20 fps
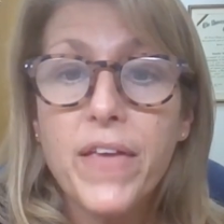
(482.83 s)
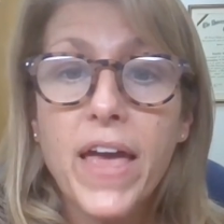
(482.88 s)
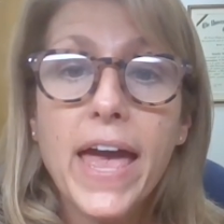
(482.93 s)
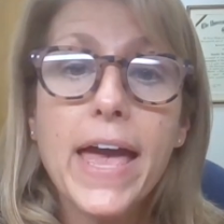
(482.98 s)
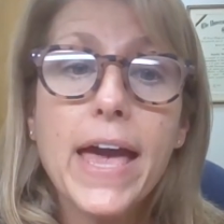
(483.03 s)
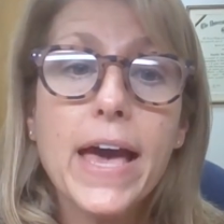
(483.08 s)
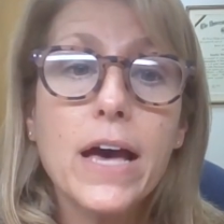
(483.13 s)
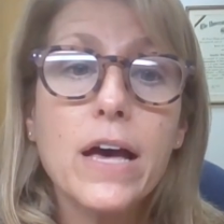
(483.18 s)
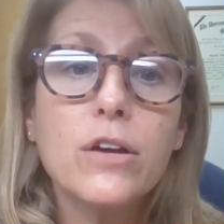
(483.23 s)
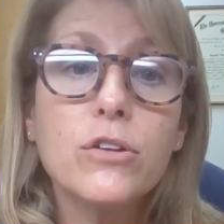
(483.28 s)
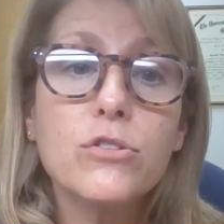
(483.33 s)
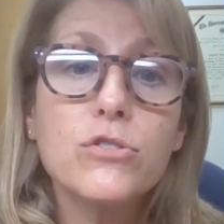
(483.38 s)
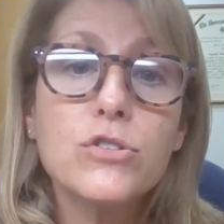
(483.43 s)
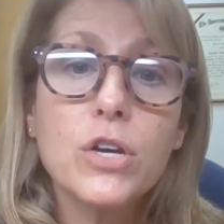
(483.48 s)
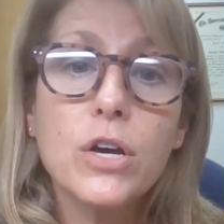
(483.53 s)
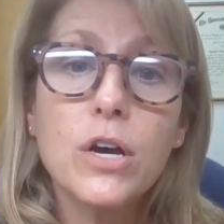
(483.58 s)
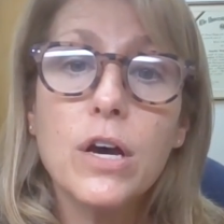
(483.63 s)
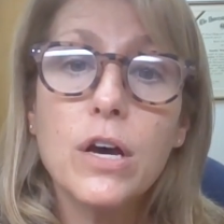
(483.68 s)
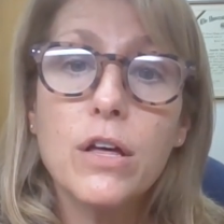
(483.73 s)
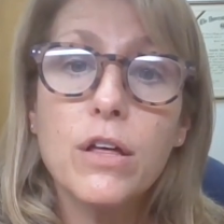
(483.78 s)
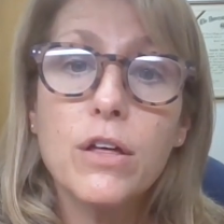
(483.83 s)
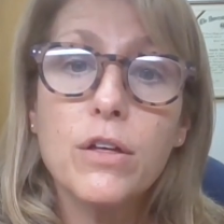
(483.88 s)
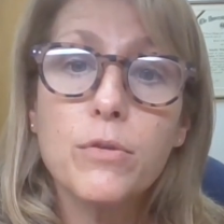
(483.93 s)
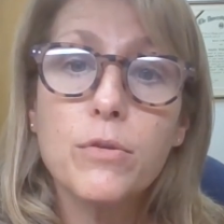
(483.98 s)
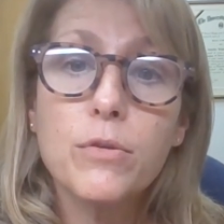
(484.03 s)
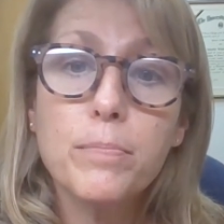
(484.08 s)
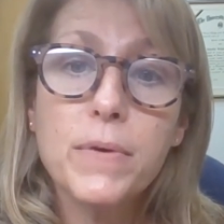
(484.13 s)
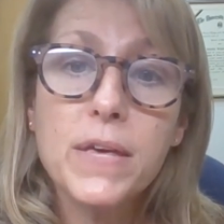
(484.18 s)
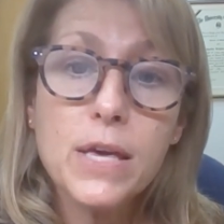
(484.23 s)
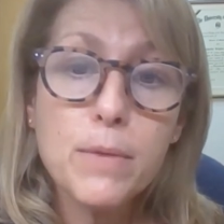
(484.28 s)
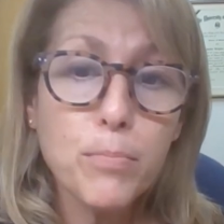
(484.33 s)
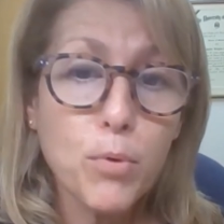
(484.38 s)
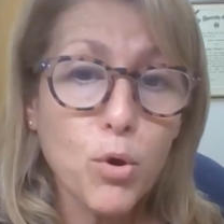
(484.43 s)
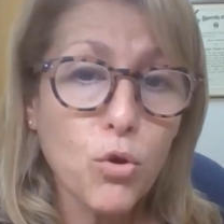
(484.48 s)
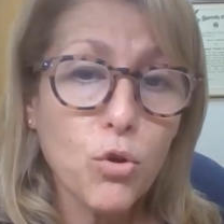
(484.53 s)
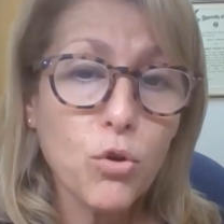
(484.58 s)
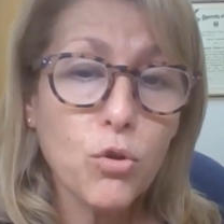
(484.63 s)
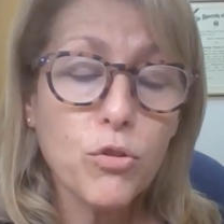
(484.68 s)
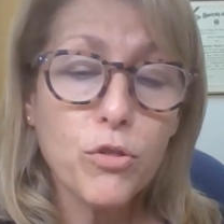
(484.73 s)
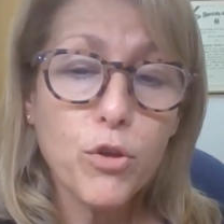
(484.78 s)
And
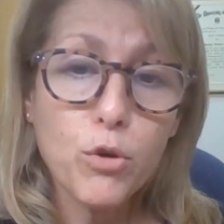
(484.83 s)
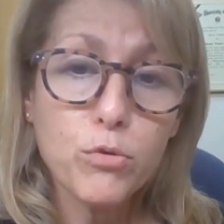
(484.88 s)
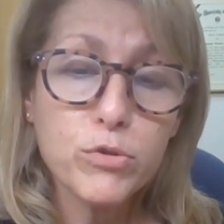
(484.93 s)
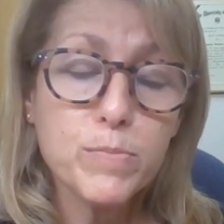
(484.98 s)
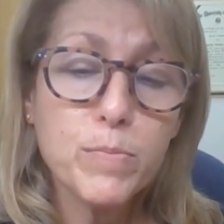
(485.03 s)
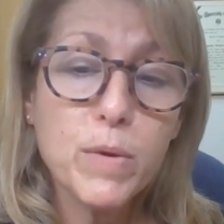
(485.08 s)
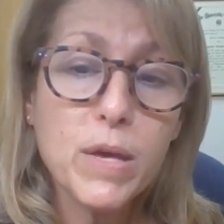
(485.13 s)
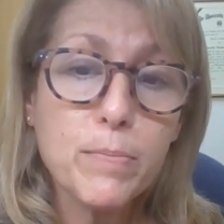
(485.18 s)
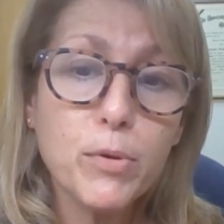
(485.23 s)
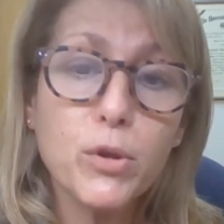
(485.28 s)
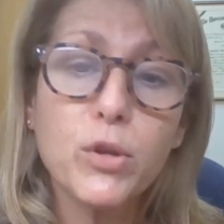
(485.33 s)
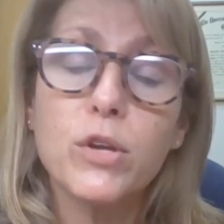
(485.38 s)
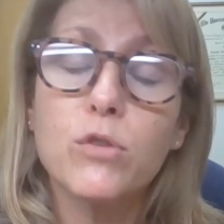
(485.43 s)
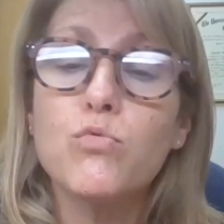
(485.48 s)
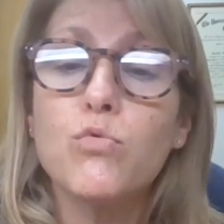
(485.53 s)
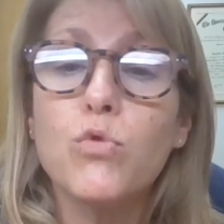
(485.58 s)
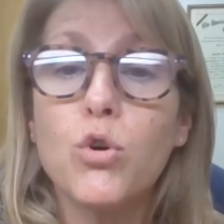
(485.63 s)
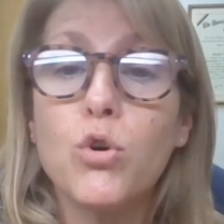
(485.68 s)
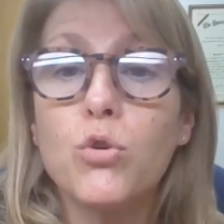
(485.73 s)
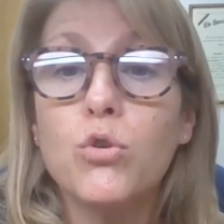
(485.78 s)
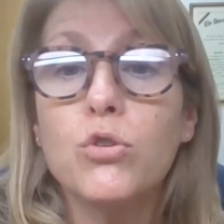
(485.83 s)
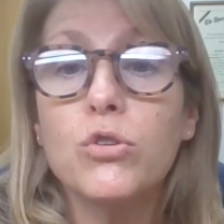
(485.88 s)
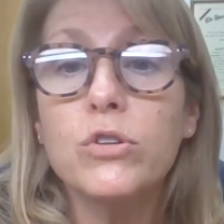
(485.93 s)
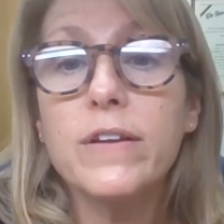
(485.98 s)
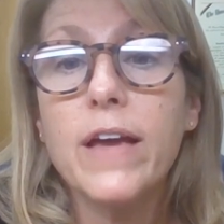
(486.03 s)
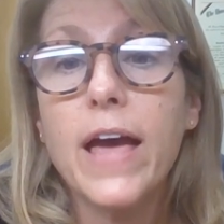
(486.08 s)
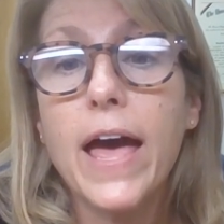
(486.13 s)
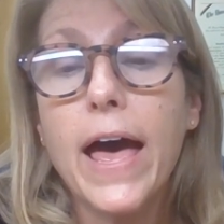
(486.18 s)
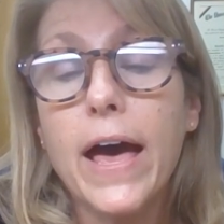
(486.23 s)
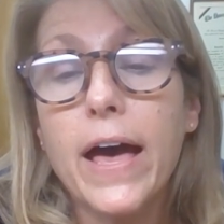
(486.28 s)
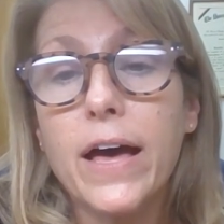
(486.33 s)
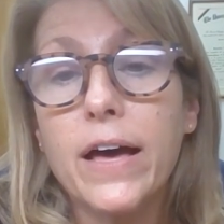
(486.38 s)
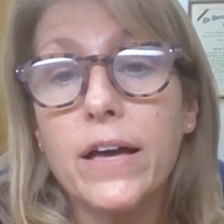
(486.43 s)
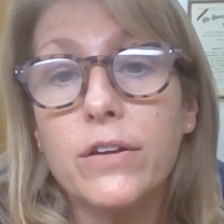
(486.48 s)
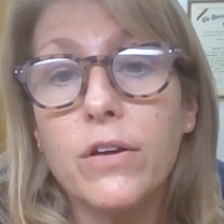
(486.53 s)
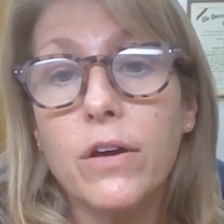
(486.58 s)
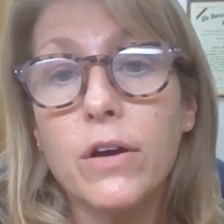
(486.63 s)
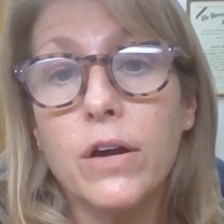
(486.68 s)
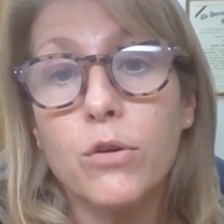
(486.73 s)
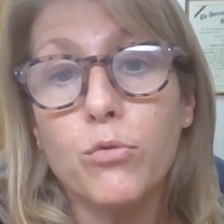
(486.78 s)
those people enrolled
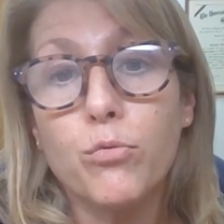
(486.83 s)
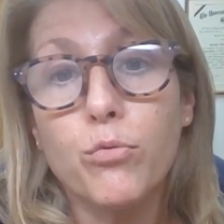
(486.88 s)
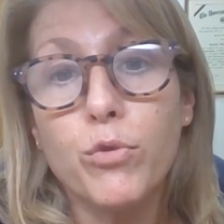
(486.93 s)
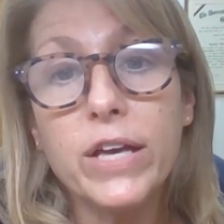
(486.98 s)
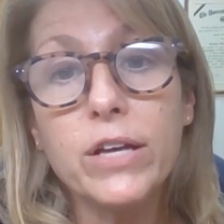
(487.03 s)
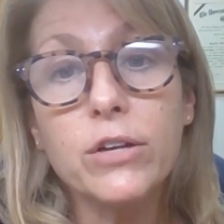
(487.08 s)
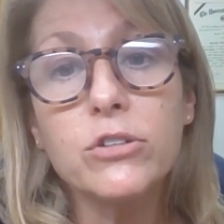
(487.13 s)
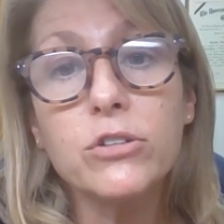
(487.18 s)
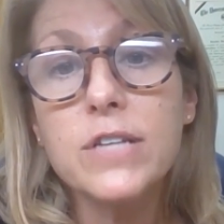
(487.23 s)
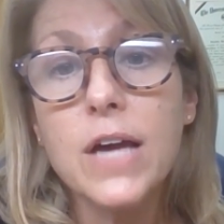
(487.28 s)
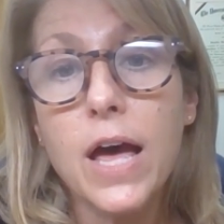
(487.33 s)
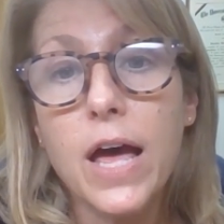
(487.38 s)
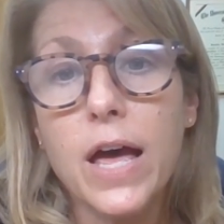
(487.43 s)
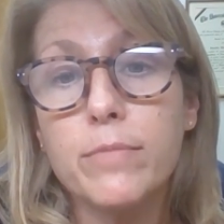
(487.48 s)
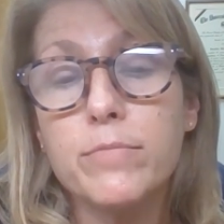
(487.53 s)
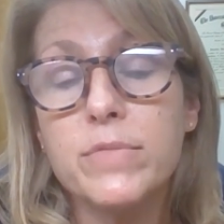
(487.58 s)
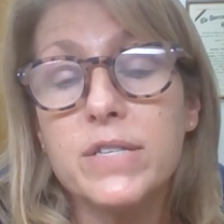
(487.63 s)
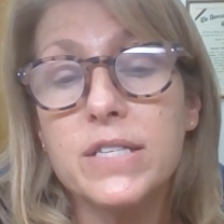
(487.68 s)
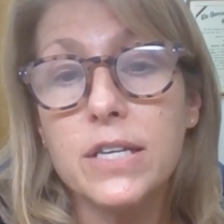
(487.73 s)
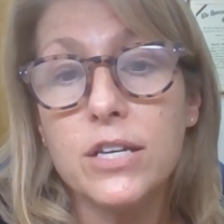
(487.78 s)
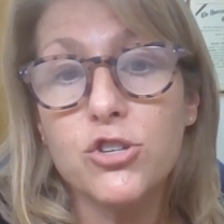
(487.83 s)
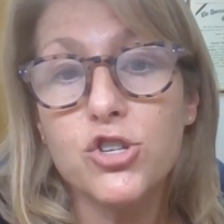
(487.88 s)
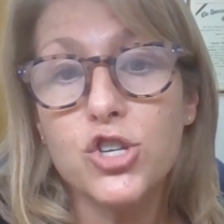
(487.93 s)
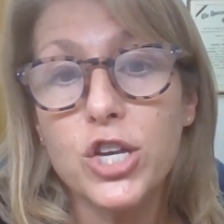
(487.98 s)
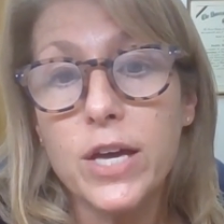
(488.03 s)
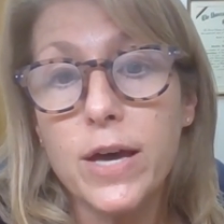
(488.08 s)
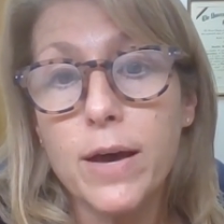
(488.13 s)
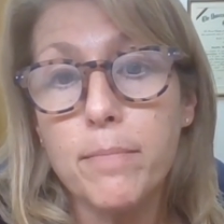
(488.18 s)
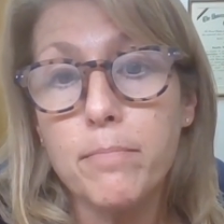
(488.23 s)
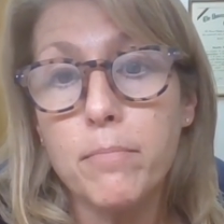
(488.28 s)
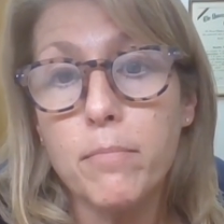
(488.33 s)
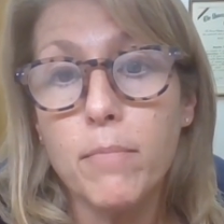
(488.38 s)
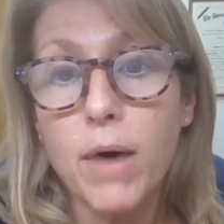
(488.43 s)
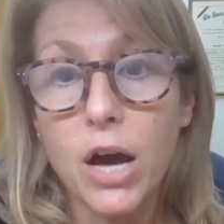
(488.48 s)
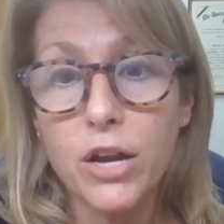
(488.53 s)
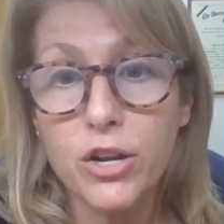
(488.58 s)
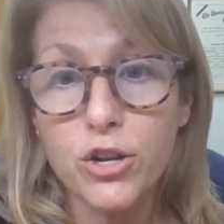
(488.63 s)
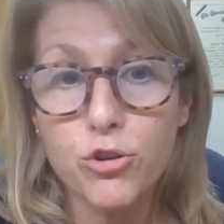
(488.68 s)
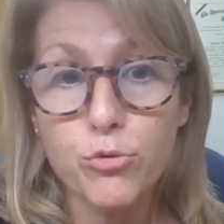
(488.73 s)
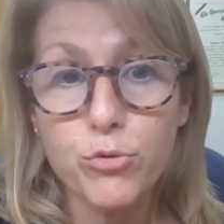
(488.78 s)
had real-time CGM
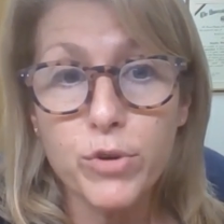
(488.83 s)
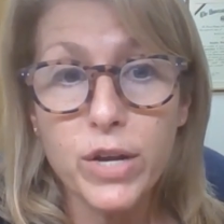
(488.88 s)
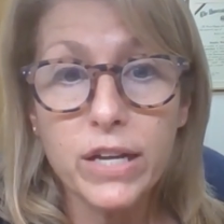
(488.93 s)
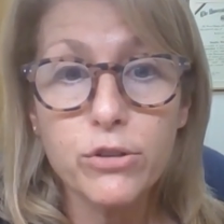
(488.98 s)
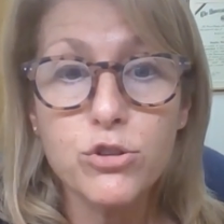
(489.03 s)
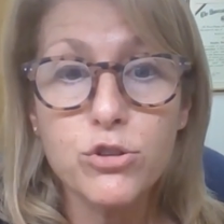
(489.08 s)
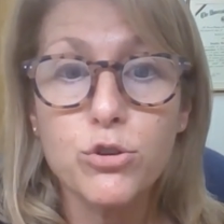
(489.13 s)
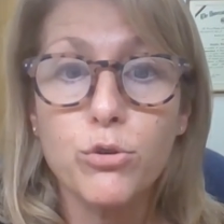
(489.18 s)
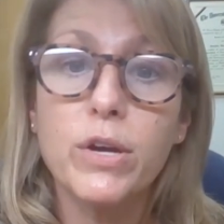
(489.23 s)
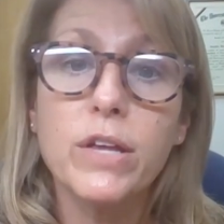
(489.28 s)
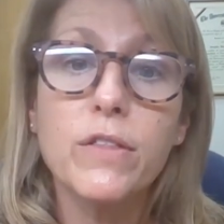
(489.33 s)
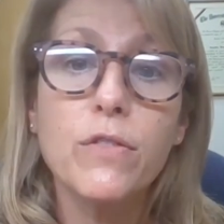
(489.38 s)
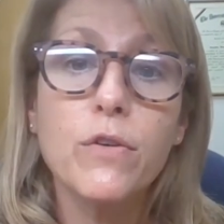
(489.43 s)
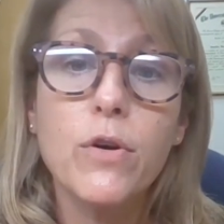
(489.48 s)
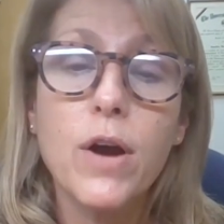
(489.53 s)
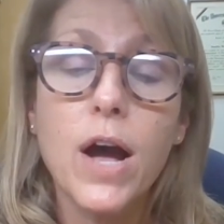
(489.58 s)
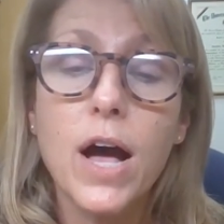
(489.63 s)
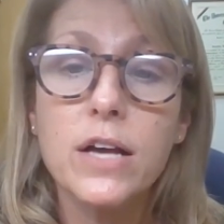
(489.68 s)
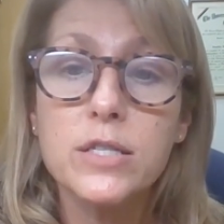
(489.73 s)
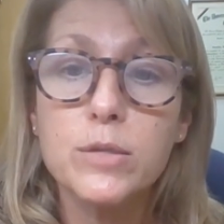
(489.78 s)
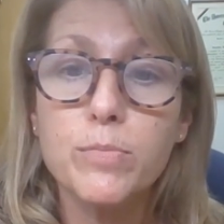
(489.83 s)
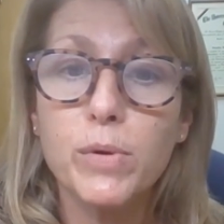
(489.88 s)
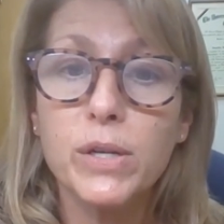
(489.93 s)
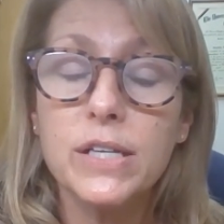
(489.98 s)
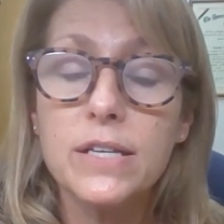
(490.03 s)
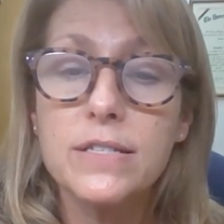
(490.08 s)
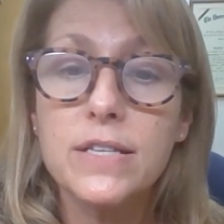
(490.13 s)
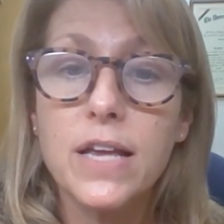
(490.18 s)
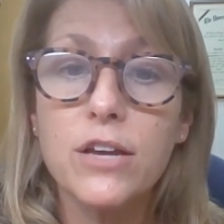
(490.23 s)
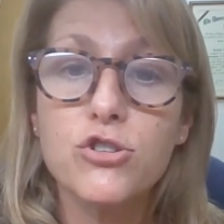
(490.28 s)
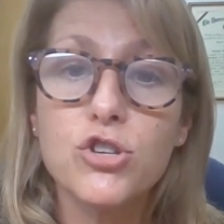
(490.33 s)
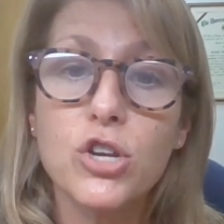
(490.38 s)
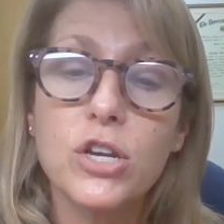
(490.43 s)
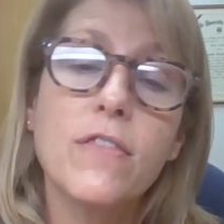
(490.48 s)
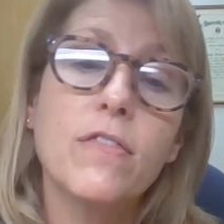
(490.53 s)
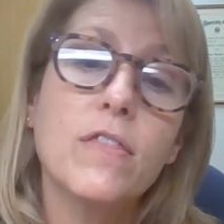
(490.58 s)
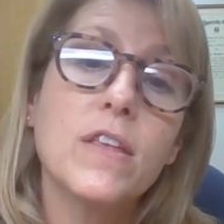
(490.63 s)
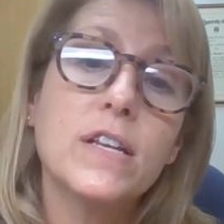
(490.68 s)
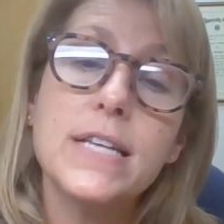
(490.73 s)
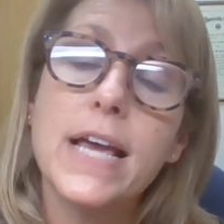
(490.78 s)
monitoring during their hospitalization,
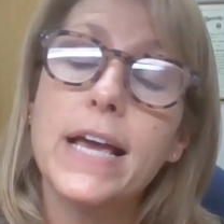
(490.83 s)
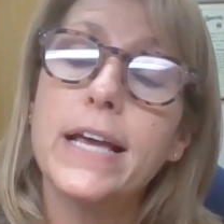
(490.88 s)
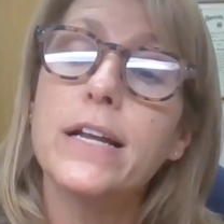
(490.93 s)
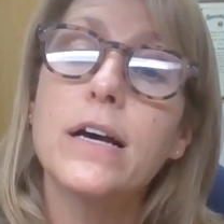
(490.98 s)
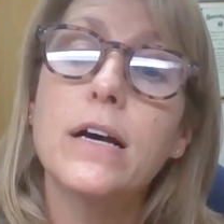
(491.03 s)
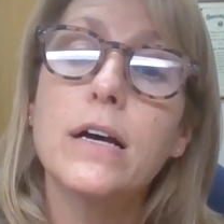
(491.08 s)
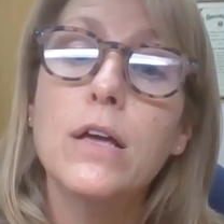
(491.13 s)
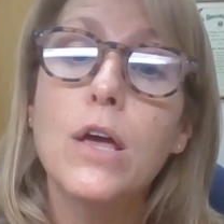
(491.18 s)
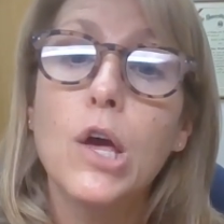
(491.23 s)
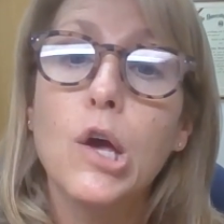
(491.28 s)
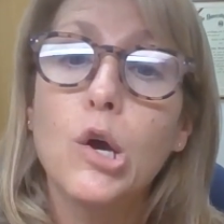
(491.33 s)
and the data